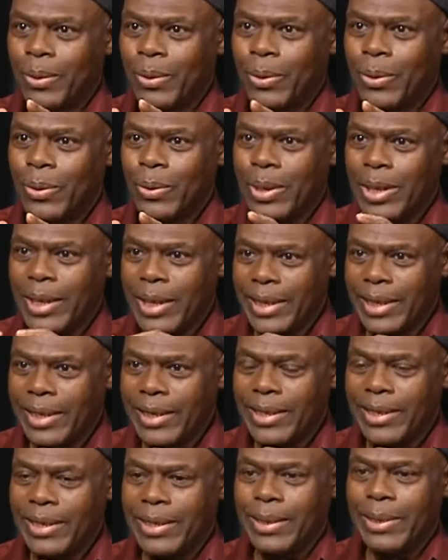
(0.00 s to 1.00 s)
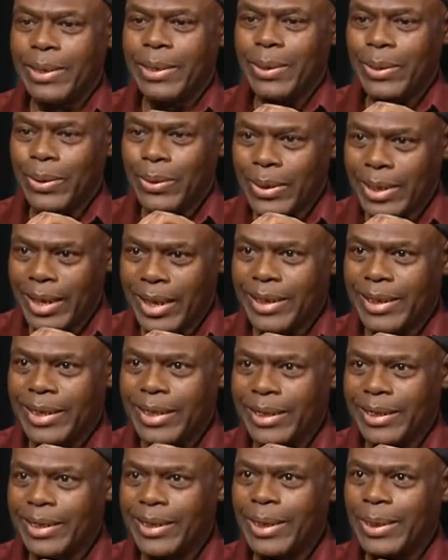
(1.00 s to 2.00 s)
on these
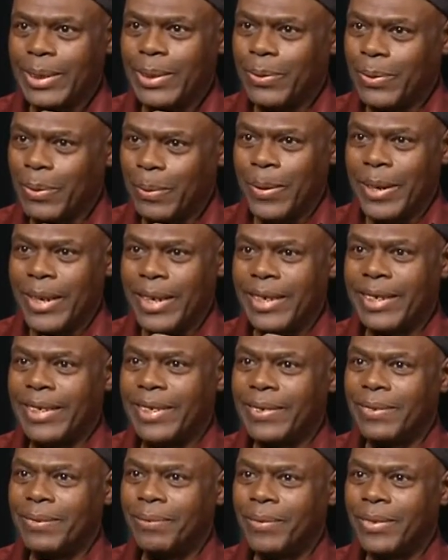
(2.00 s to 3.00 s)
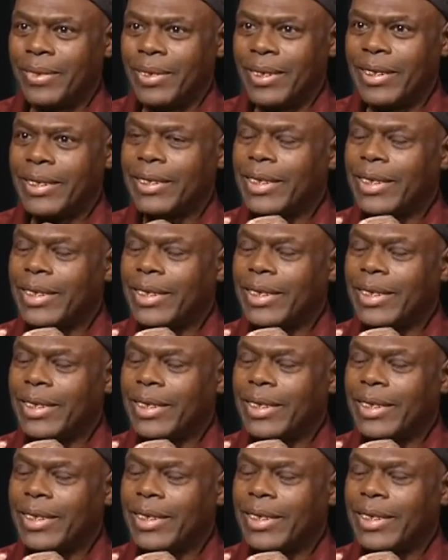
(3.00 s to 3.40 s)
United States of America. It's